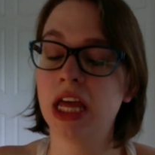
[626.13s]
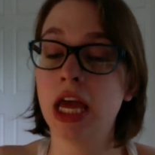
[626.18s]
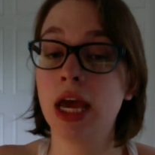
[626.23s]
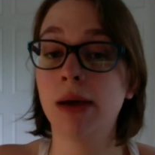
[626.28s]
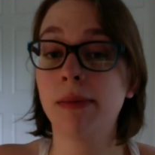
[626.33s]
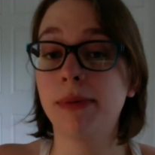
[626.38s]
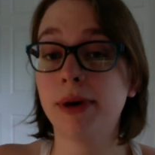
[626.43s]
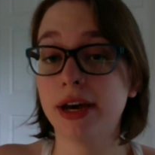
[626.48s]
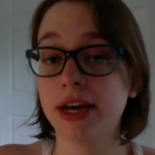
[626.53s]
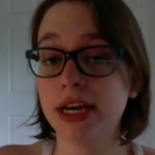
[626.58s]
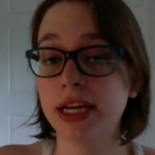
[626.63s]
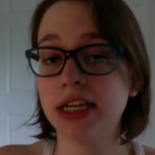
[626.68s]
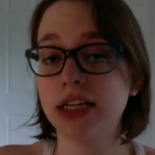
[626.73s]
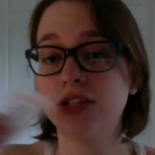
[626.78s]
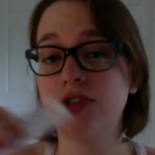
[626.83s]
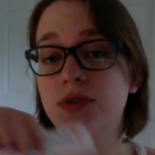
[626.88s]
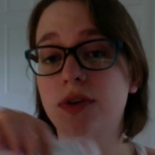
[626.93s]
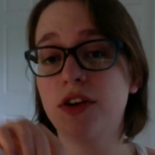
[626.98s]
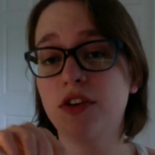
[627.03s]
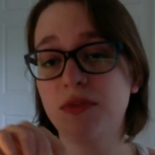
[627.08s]
But
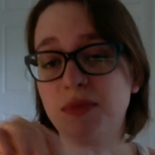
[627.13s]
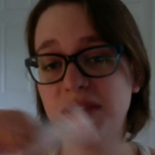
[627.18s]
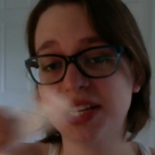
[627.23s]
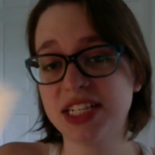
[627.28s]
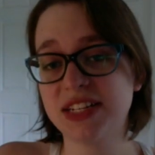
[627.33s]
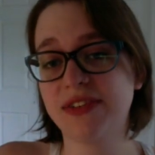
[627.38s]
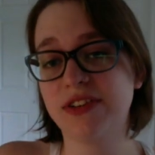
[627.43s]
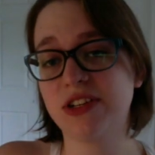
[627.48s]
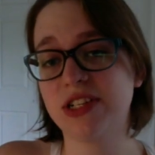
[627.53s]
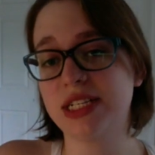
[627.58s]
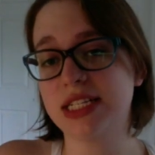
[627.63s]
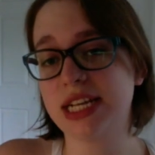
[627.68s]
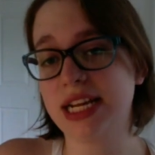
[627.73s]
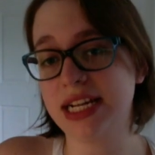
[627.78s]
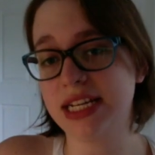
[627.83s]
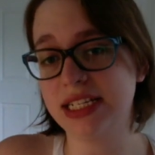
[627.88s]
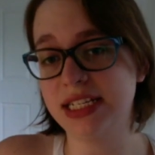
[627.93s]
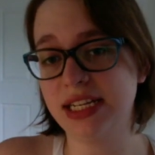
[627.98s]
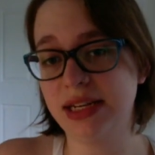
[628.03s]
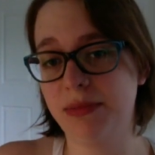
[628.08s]
12 months versus
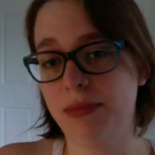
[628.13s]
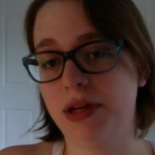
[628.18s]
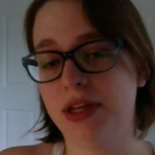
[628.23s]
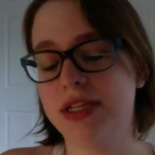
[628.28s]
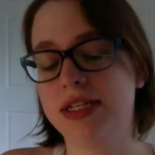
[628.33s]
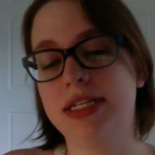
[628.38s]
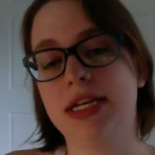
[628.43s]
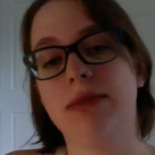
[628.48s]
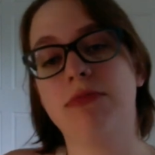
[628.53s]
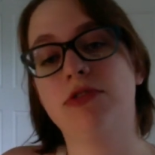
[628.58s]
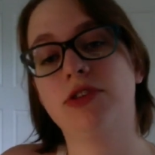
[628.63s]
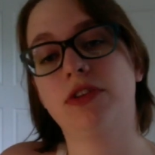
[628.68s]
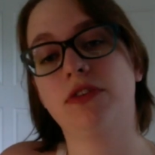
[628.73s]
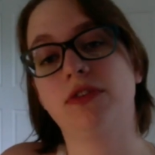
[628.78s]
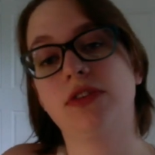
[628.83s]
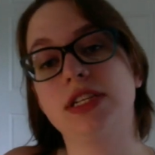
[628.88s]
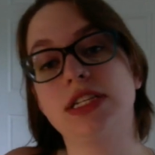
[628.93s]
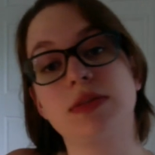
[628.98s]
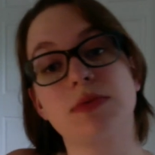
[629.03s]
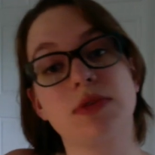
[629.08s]
18 months. I'm sure if
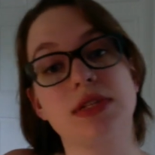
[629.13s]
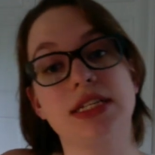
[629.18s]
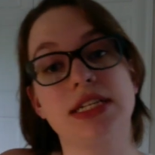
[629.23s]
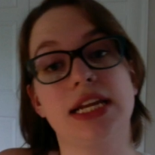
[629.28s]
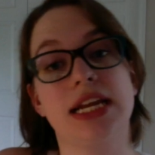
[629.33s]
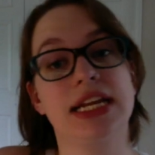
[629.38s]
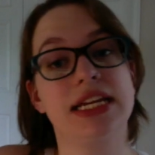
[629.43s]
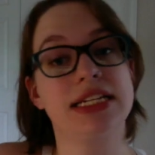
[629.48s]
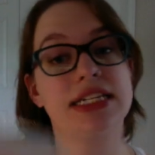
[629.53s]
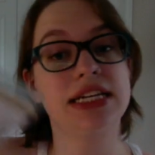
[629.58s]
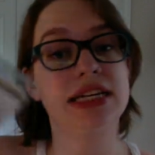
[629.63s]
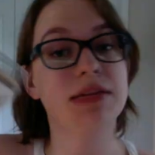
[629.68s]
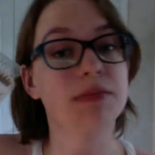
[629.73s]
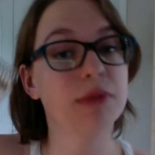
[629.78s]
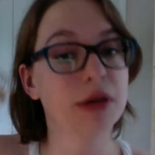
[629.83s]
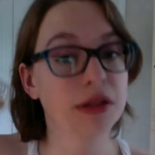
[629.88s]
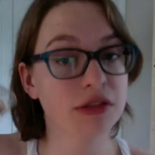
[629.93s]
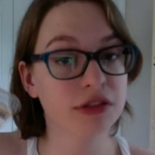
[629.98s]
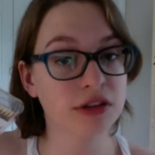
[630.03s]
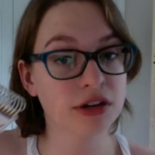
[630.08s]
this was an
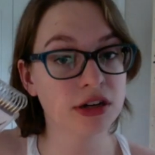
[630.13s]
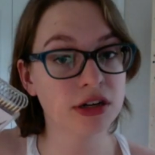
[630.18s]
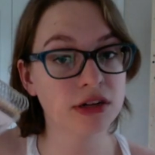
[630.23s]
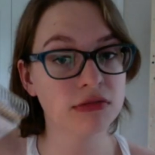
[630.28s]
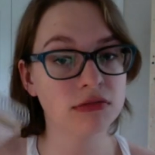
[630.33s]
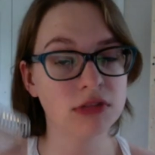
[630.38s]
18-monther,